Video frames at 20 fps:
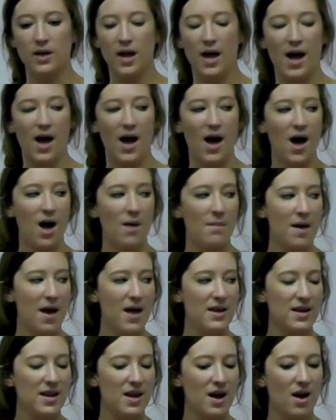How
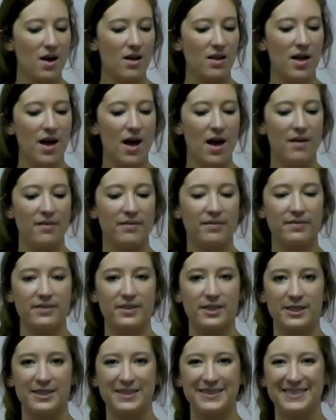many are
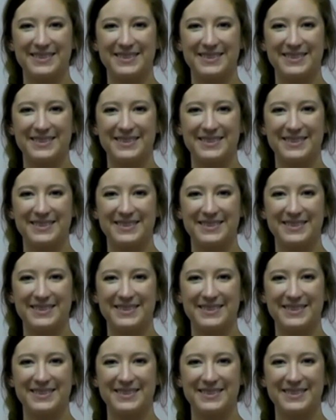left?